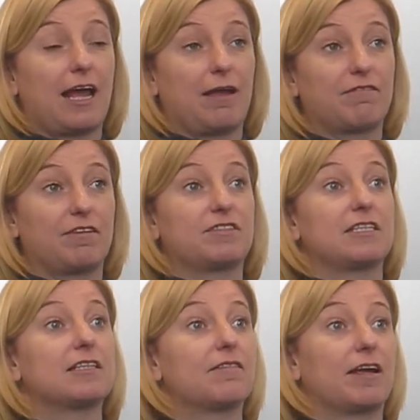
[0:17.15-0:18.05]

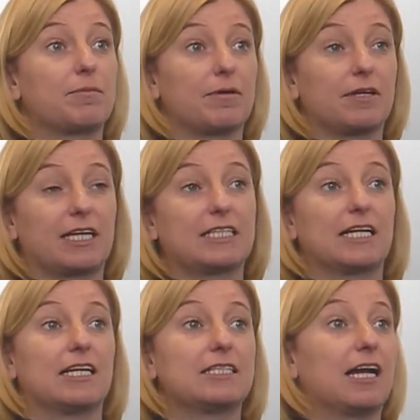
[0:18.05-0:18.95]
15th of April
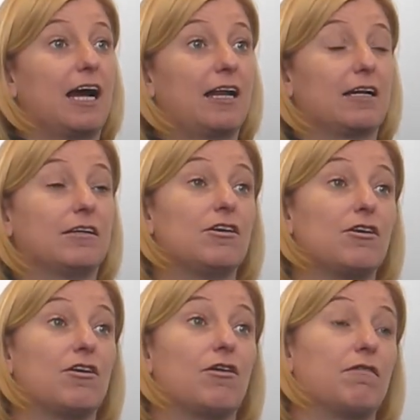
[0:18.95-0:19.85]
1989, and
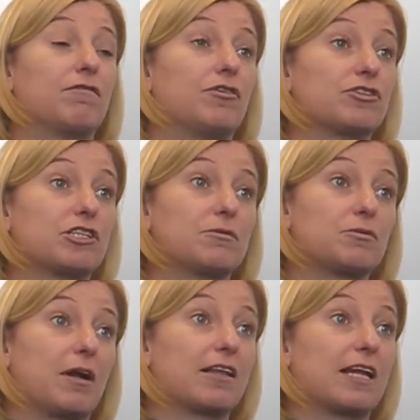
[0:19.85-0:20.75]

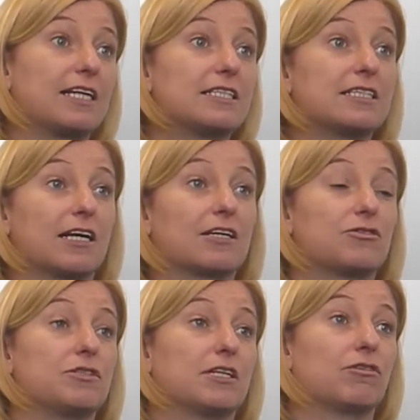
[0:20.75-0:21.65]
unfortunately was one of the
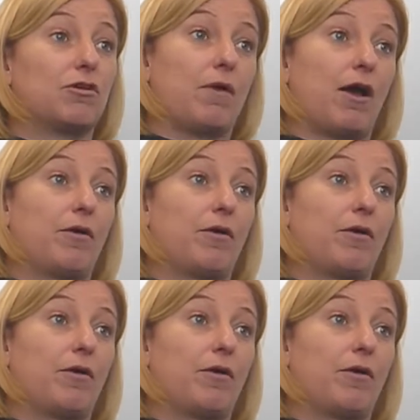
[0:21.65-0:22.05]
96 who didn't come